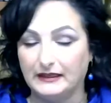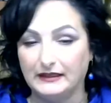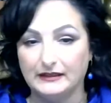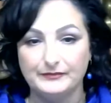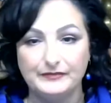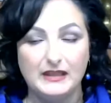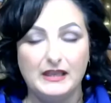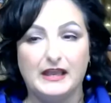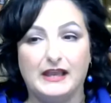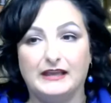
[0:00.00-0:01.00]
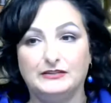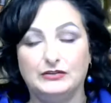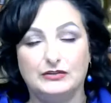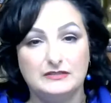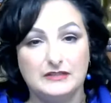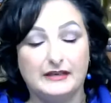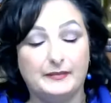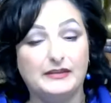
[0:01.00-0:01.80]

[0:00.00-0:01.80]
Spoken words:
there, and you can sign up.